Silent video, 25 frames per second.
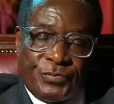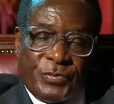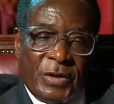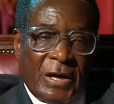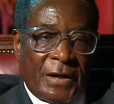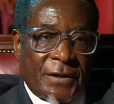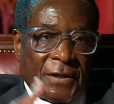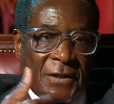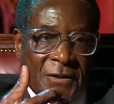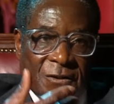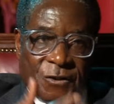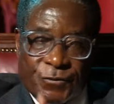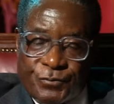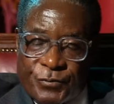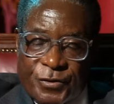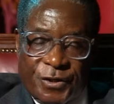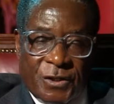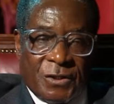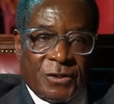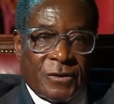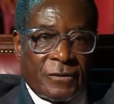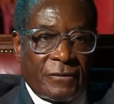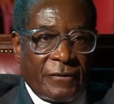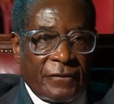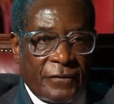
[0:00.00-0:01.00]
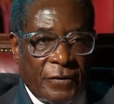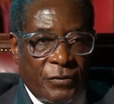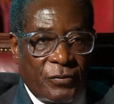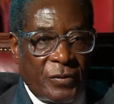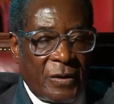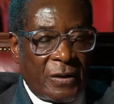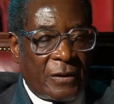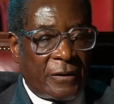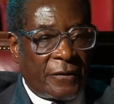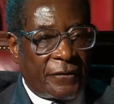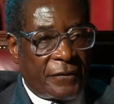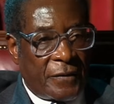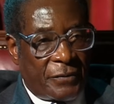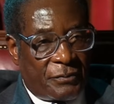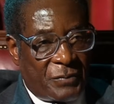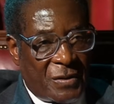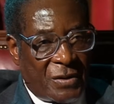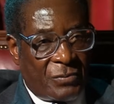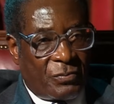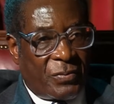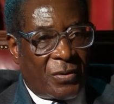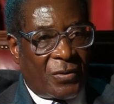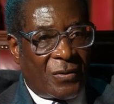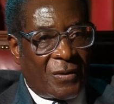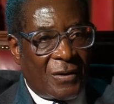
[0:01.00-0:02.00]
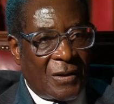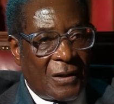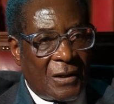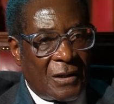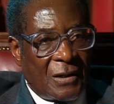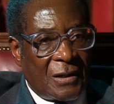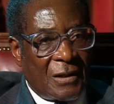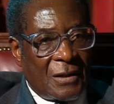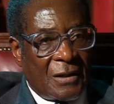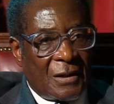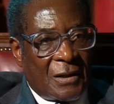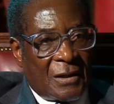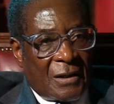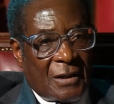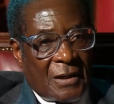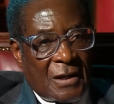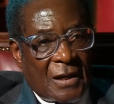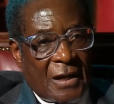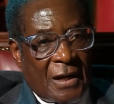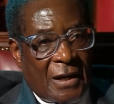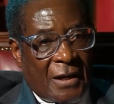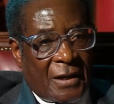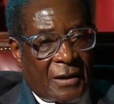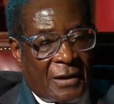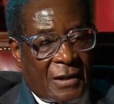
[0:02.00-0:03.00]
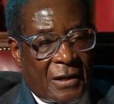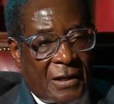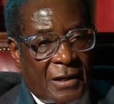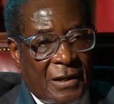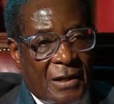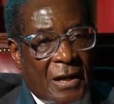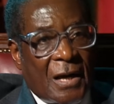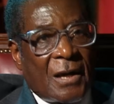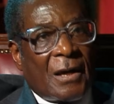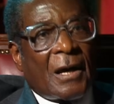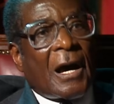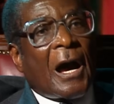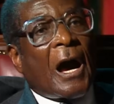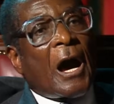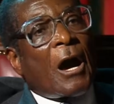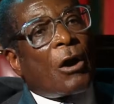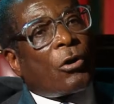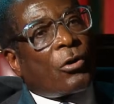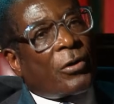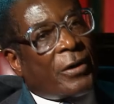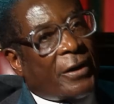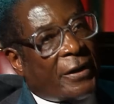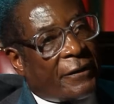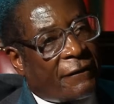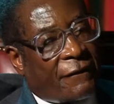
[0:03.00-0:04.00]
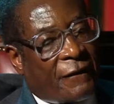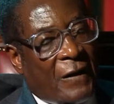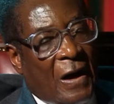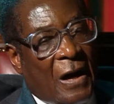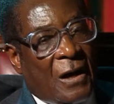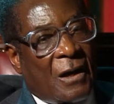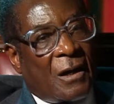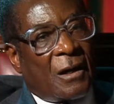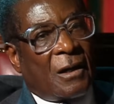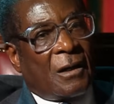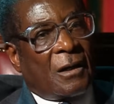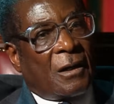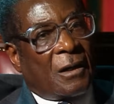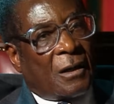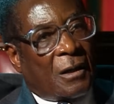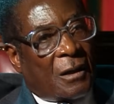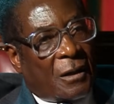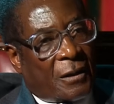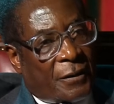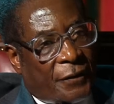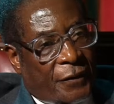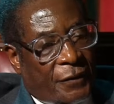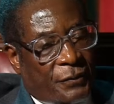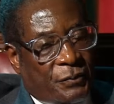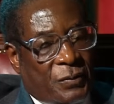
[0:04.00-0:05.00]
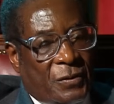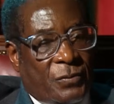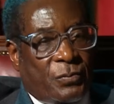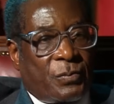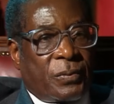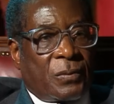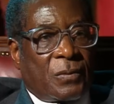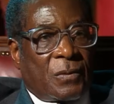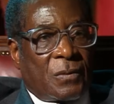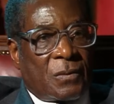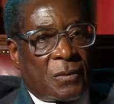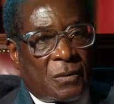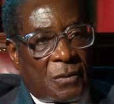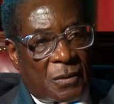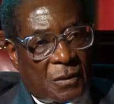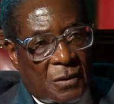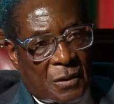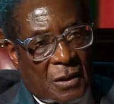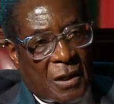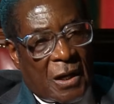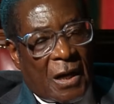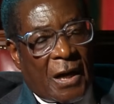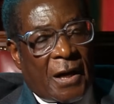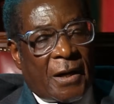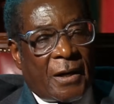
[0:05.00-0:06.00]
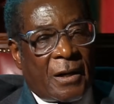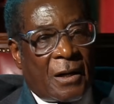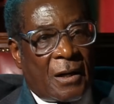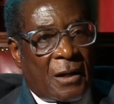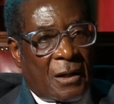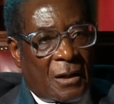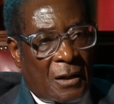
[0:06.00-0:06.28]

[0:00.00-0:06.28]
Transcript: be an expression of the will of the people, and however the people are